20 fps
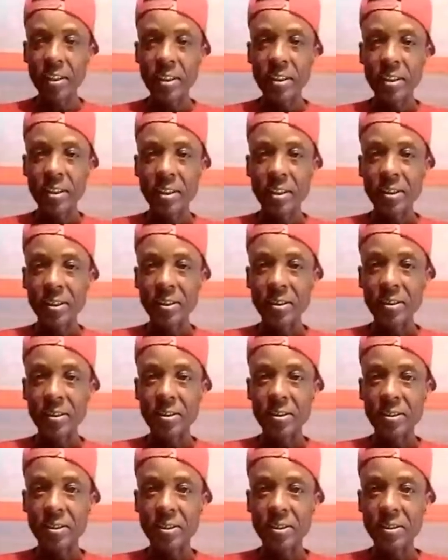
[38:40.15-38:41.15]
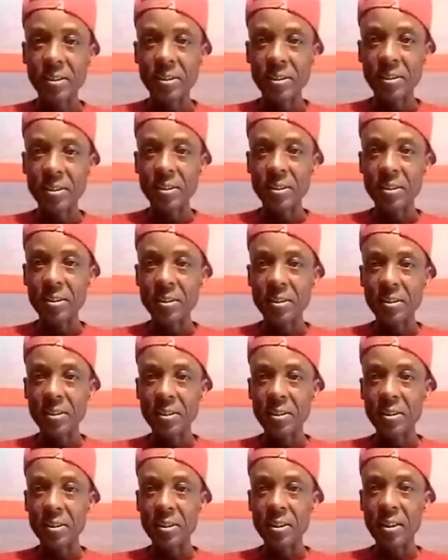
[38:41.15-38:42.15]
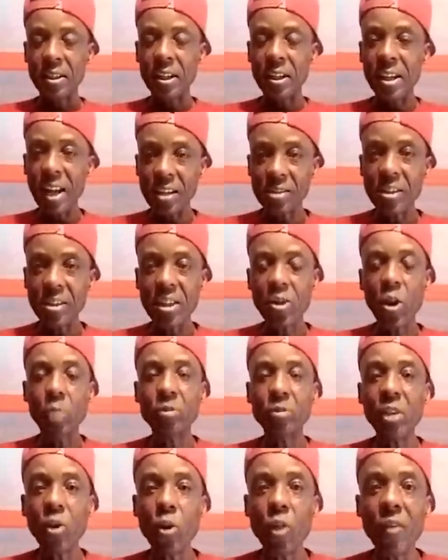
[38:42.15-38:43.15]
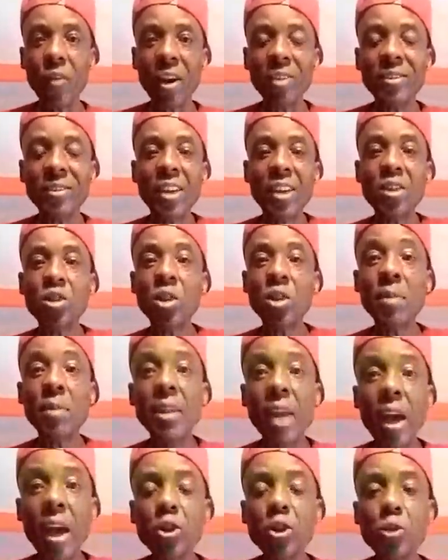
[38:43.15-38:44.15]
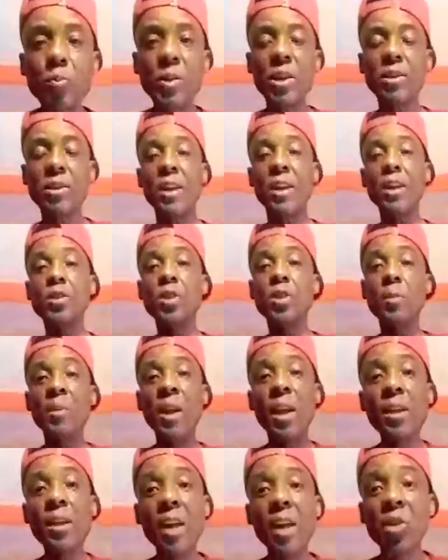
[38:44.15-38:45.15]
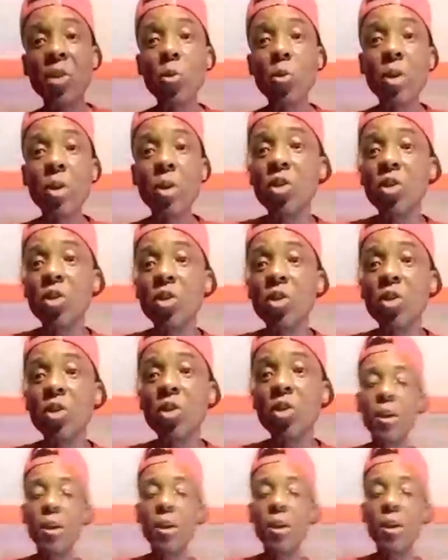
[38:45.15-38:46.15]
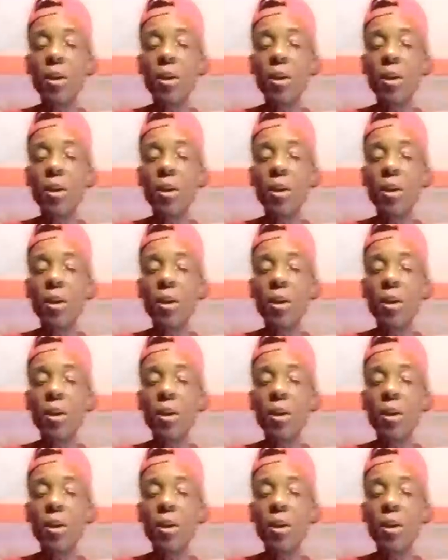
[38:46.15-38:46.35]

Of course. Classic come take over and take Gemini space because Gemini they knew we are too long.